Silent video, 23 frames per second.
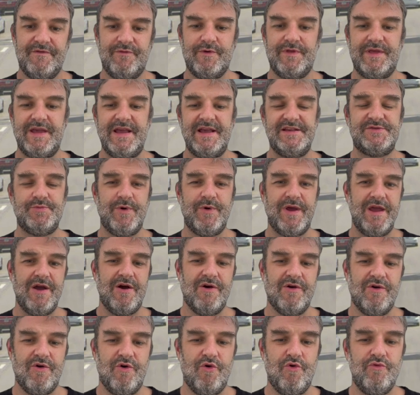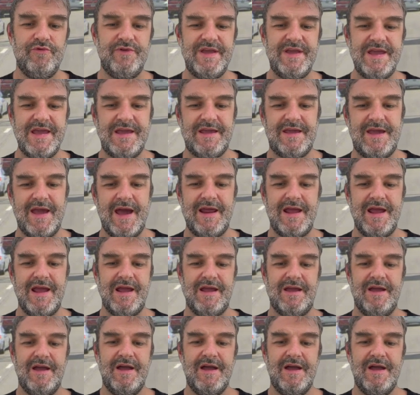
For these, we are only getting